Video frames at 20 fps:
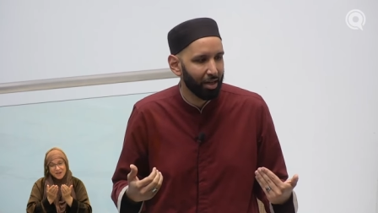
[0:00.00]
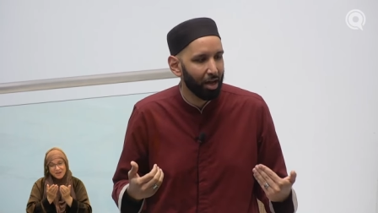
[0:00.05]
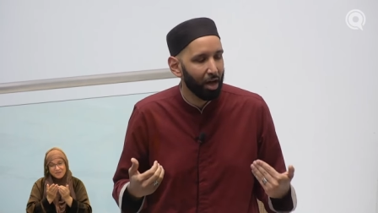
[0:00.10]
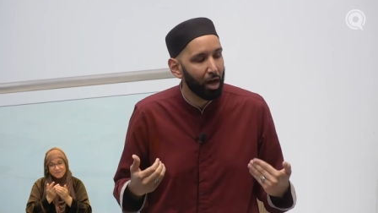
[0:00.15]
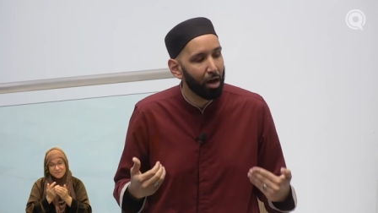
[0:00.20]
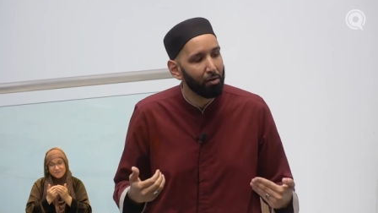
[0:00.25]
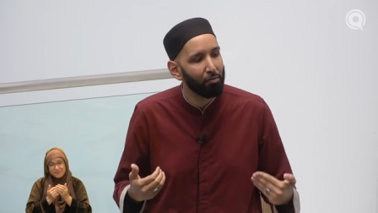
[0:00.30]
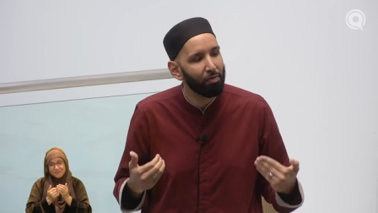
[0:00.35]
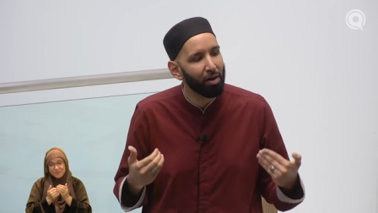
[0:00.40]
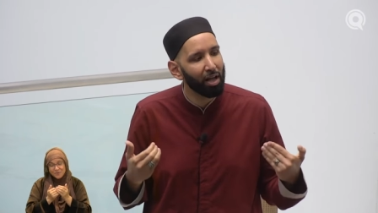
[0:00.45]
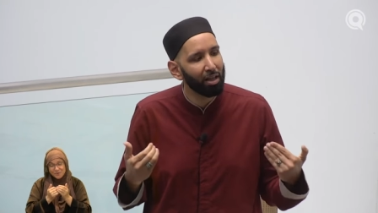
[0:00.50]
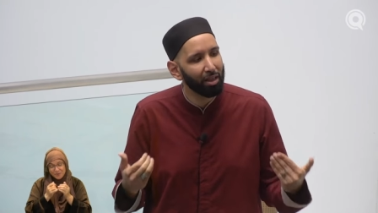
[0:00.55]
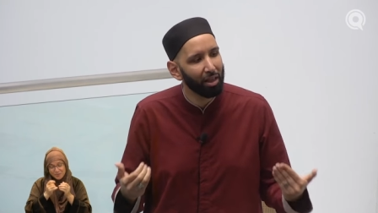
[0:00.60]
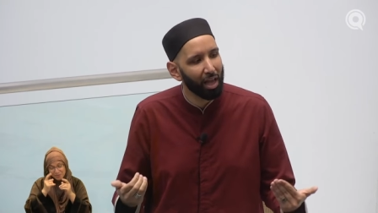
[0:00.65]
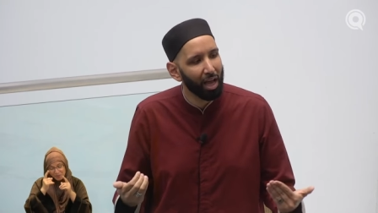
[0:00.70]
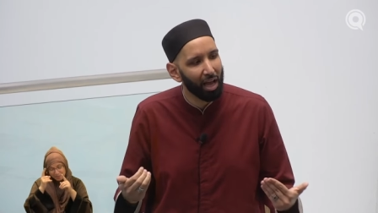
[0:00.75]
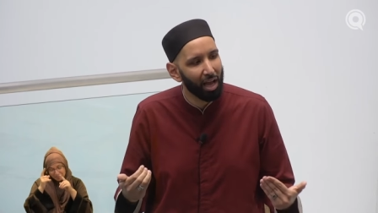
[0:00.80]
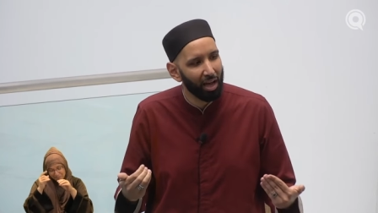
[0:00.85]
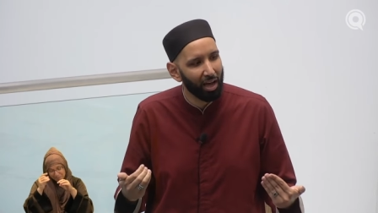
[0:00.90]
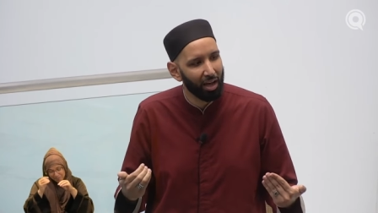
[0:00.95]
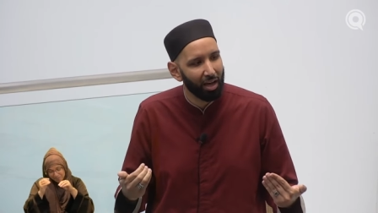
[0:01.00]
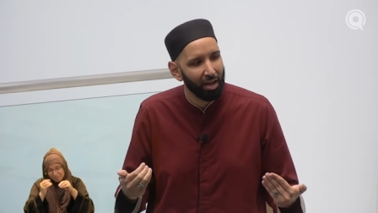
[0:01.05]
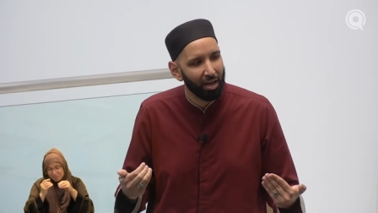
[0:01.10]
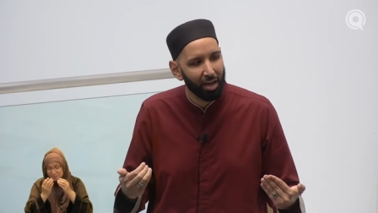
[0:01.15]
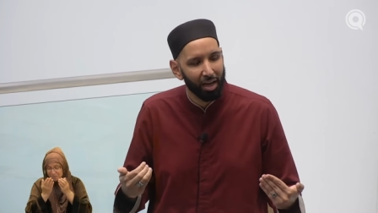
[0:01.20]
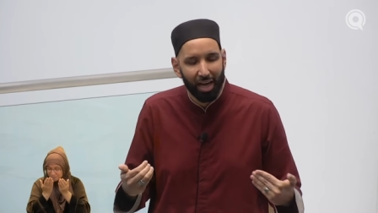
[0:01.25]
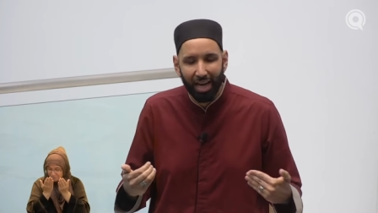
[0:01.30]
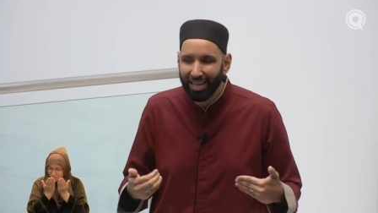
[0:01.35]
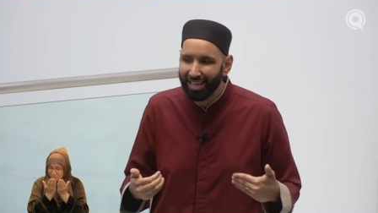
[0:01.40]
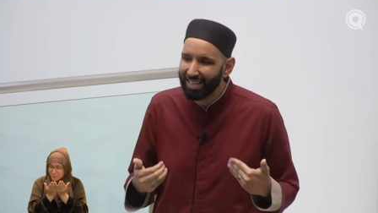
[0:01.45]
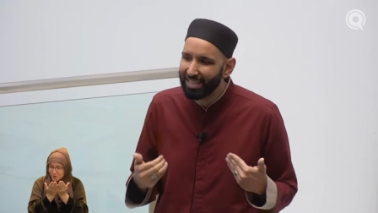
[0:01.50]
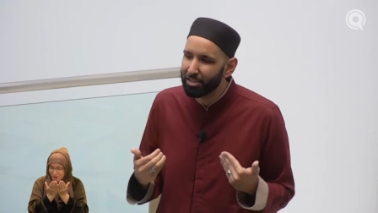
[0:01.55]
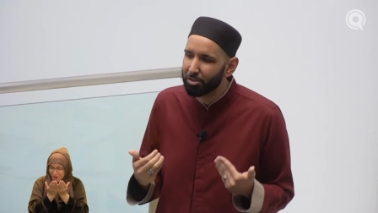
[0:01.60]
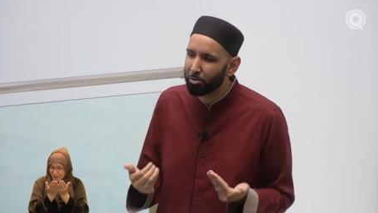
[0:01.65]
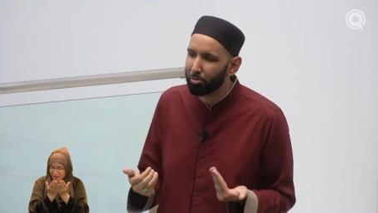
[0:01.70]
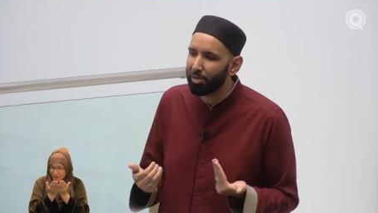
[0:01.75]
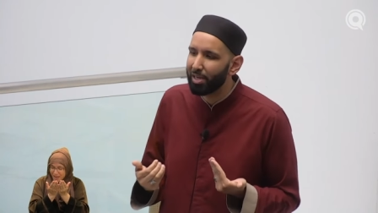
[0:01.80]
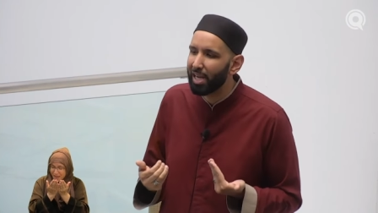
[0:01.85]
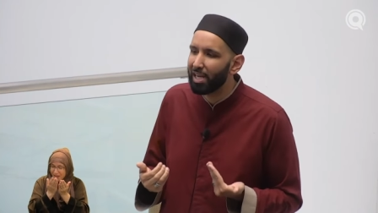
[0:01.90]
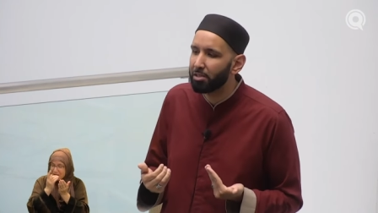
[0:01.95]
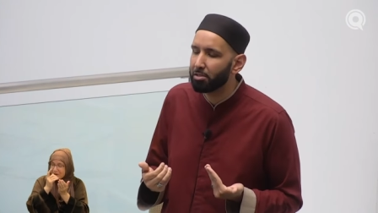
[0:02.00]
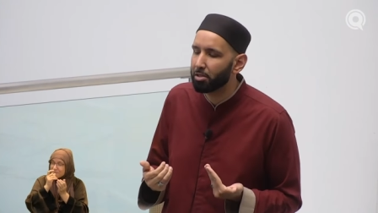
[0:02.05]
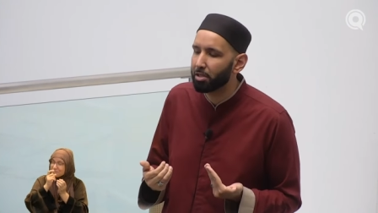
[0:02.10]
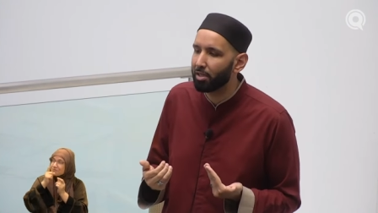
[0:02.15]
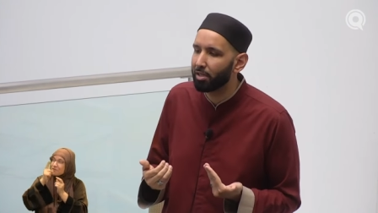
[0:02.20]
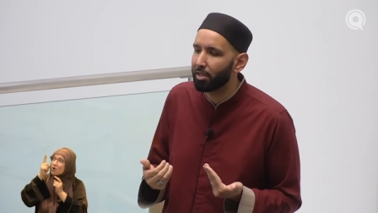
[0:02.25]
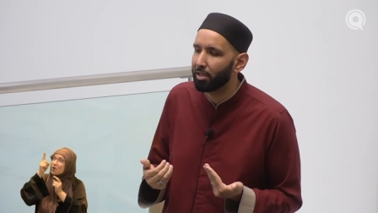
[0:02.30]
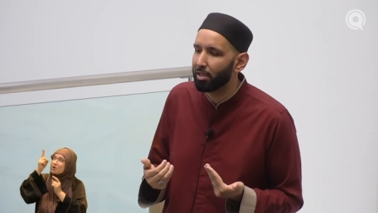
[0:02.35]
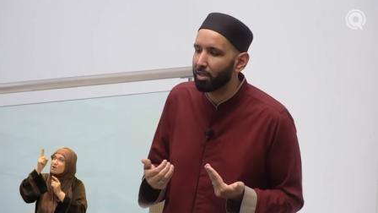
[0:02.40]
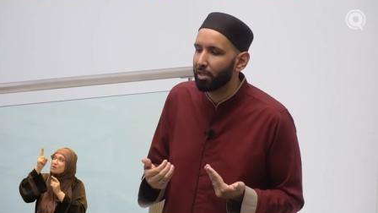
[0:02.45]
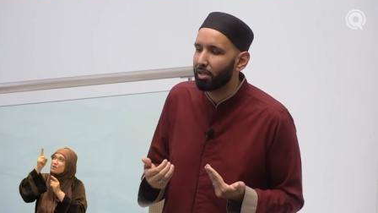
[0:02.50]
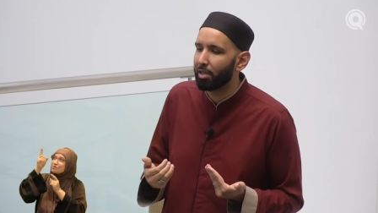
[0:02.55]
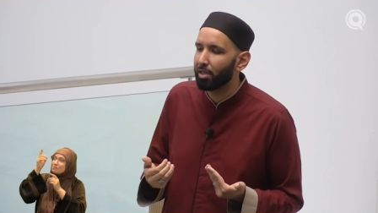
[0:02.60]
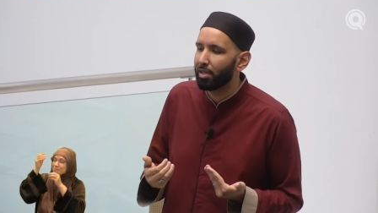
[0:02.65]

of Allah and His creation.